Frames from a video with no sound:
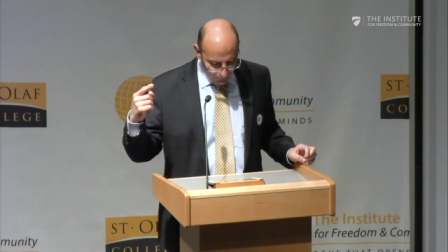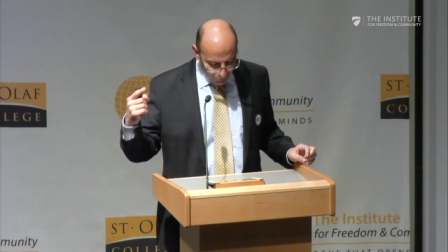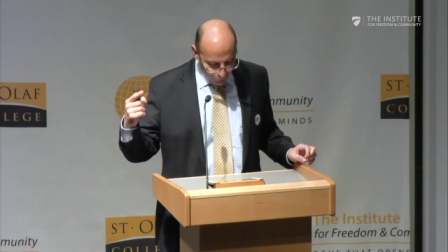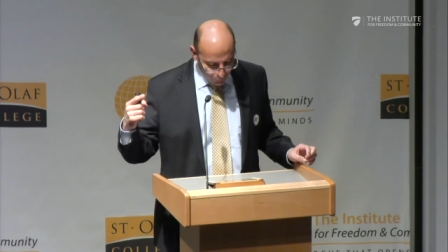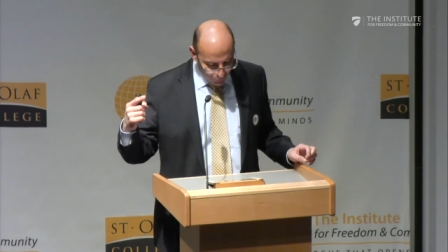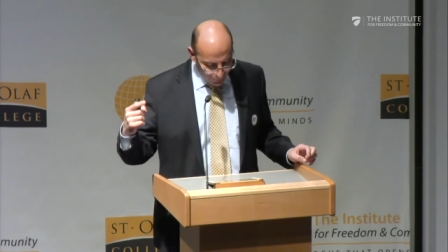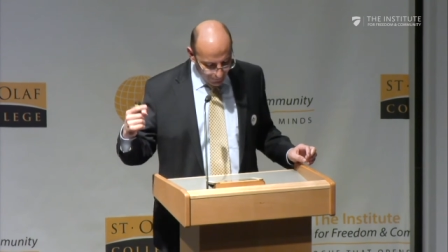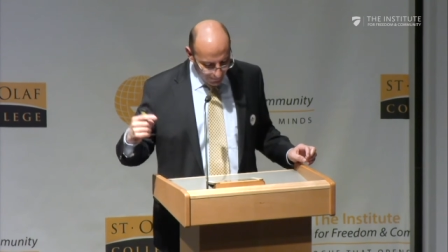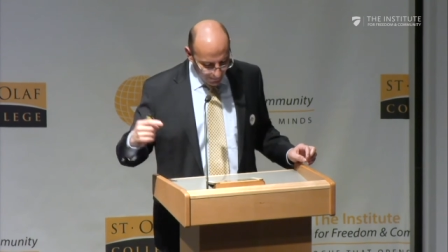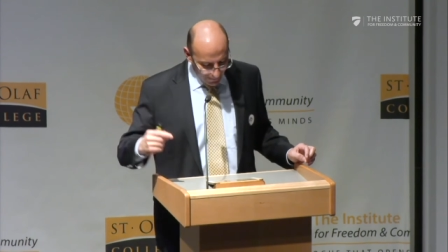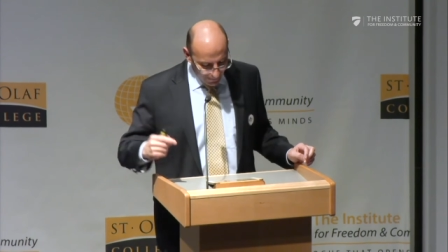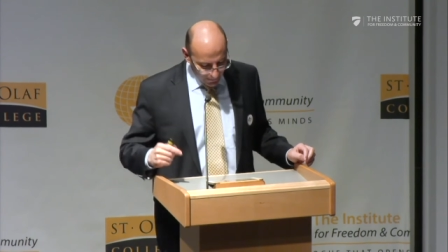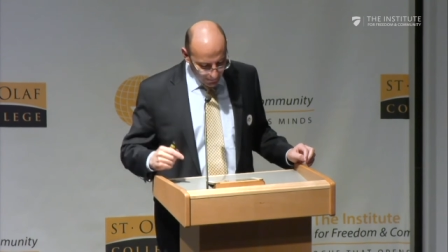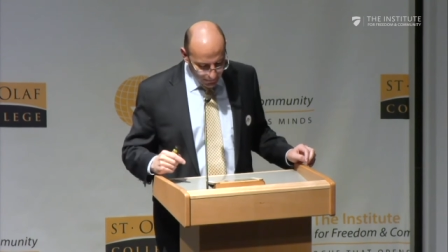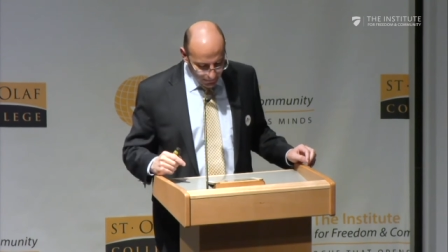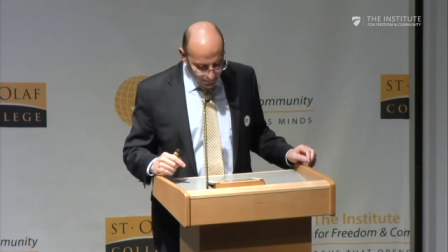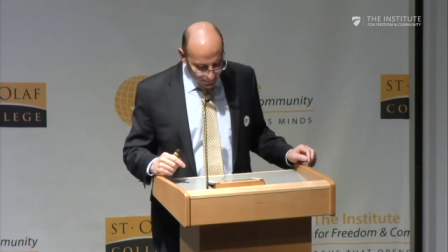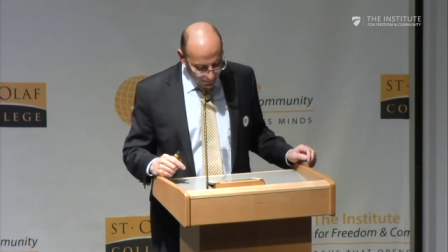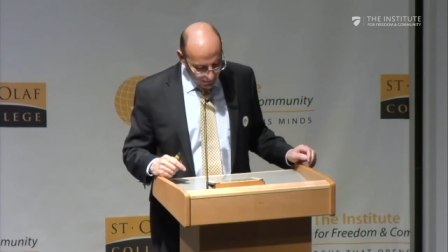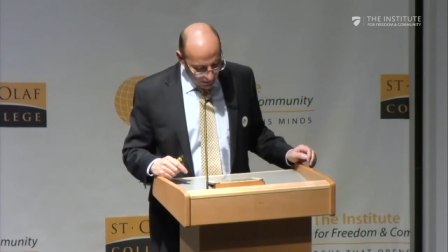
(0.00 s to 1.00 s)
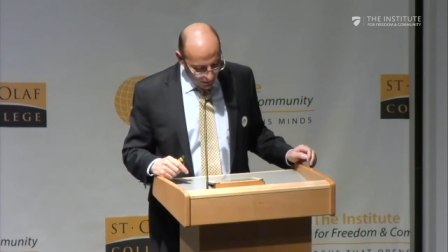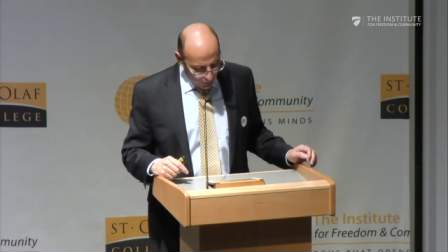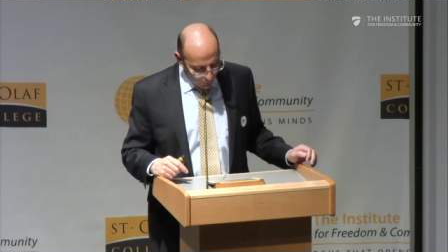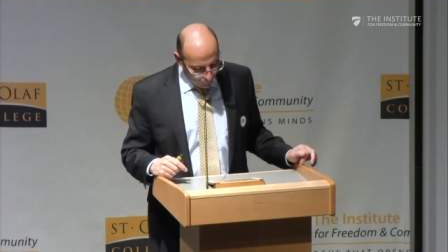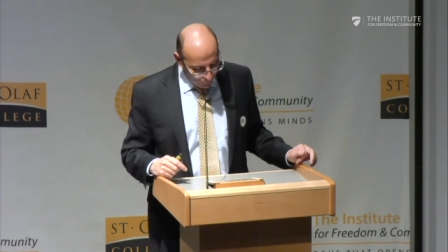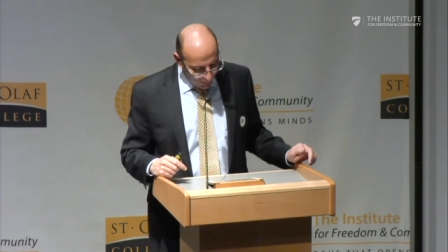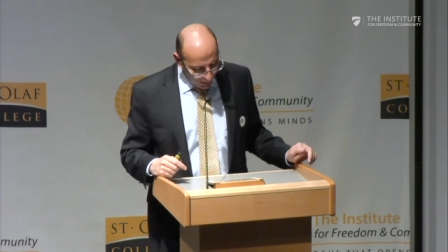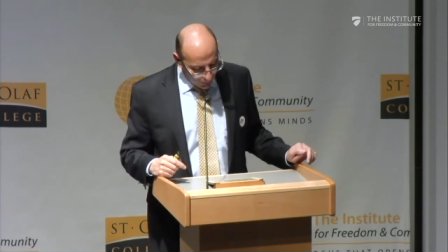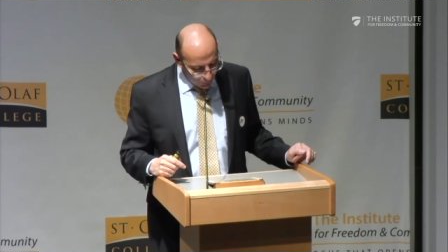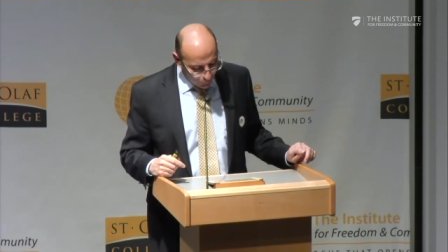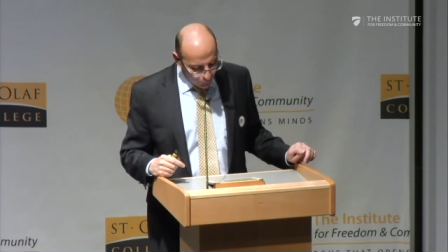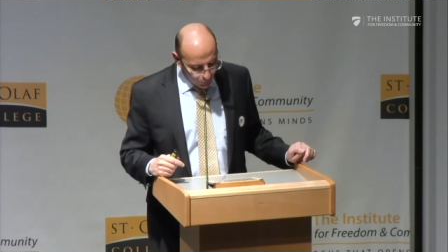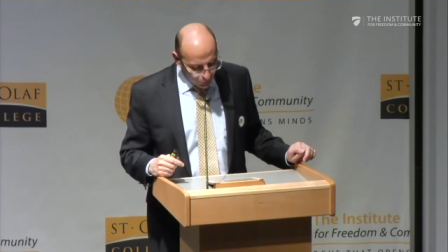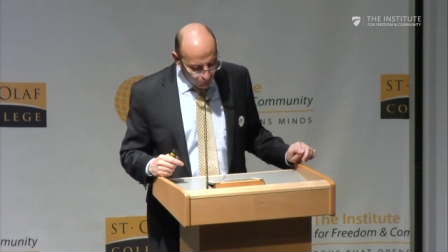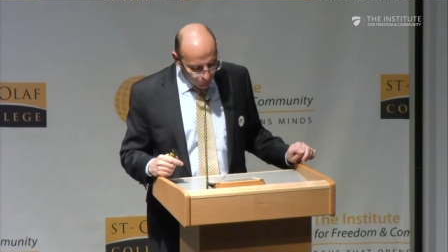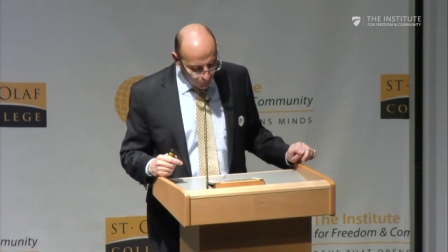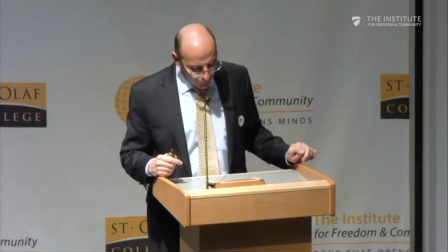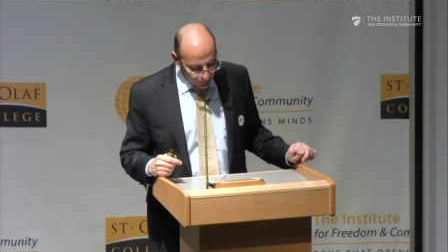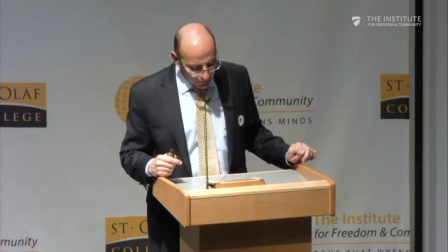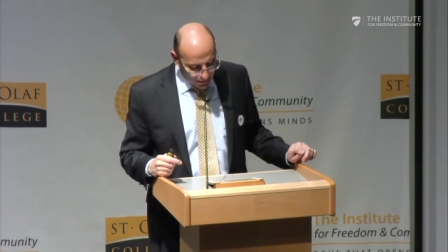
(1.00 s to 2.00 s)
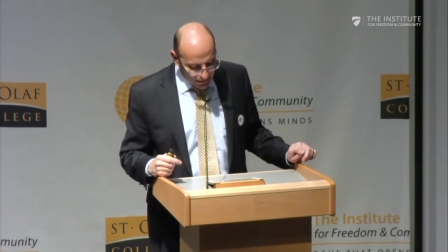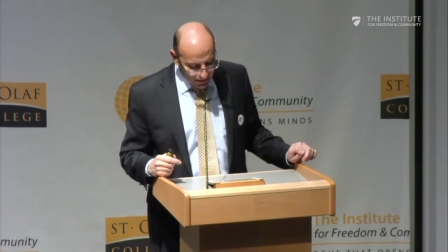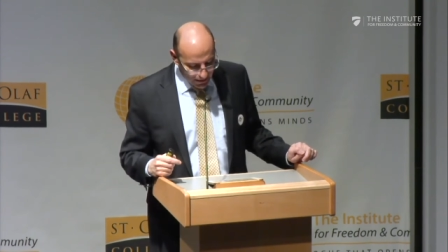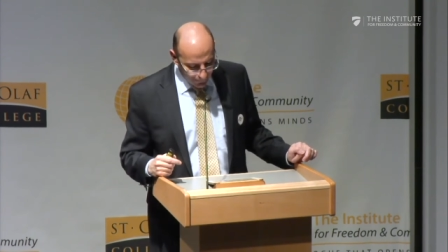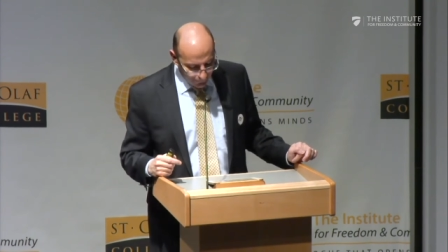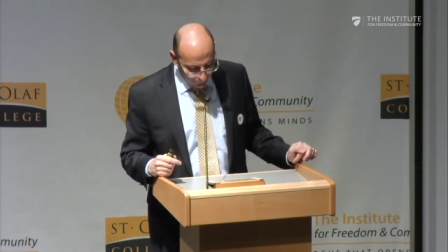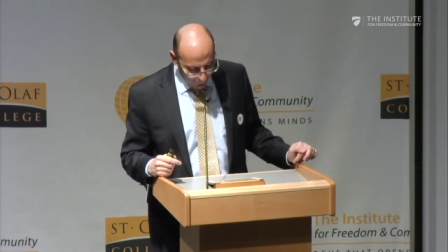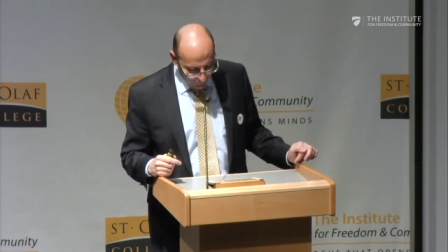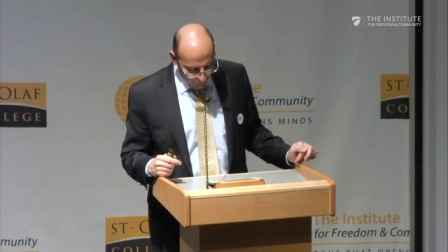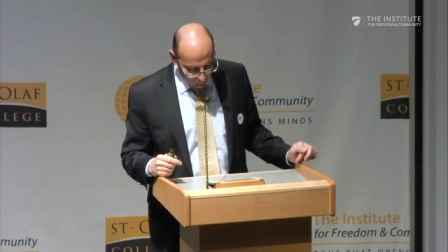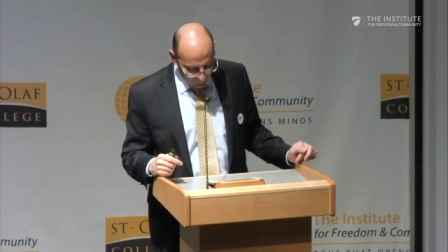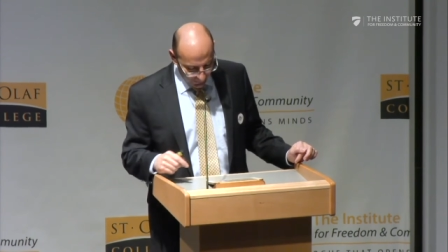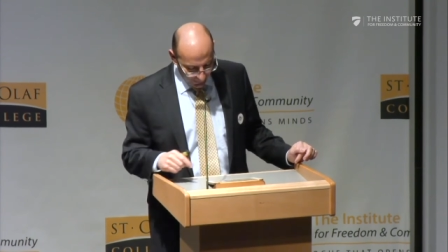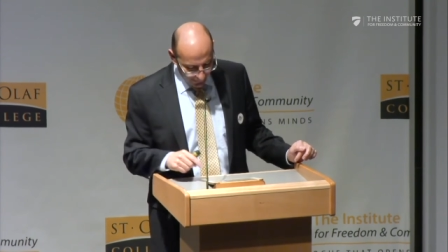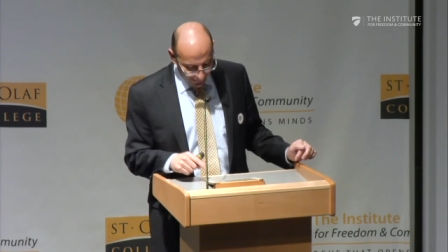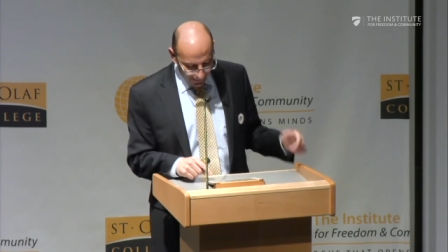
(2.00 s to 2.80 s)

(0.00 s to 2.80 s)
two days, one would notice the following.